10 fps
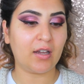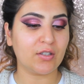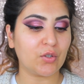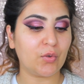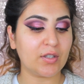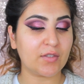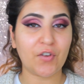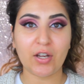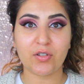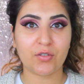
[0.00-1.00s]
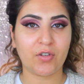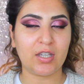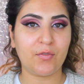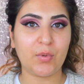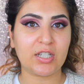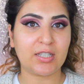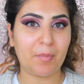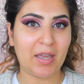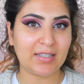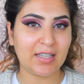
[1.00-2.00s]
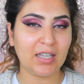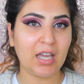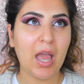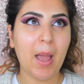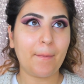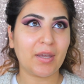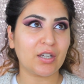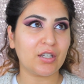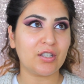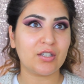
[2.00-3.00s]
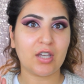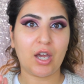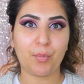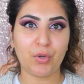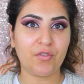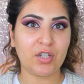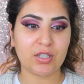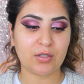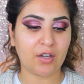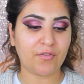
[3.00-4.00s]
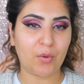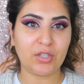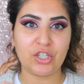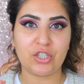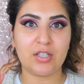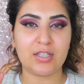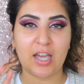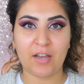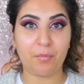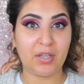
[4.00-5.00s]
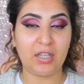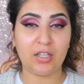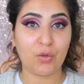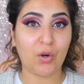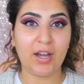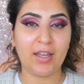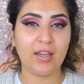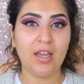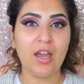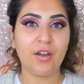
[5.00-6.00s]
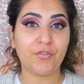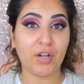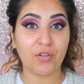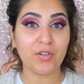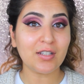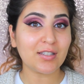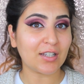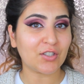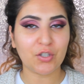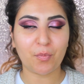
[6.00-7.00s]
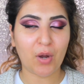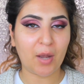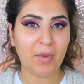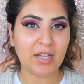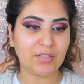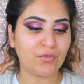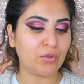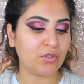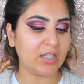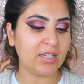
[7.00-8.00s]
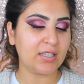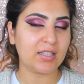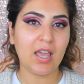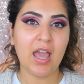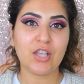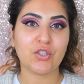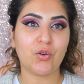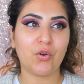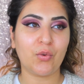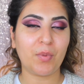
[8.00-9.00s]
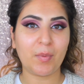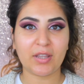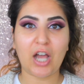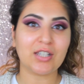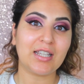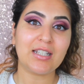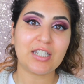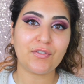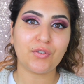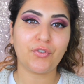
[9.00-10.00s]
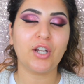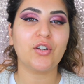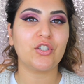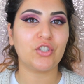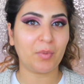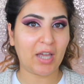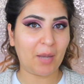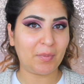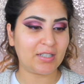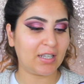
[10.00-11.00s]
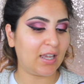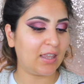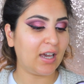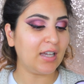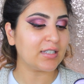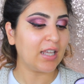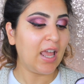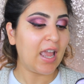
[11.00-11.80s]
So it's fragrance free, which is amazing because her previous foundations have been quite fragrance, as you might have noticed. So people that are sensitive to fragrance, you'll be happy to hear that.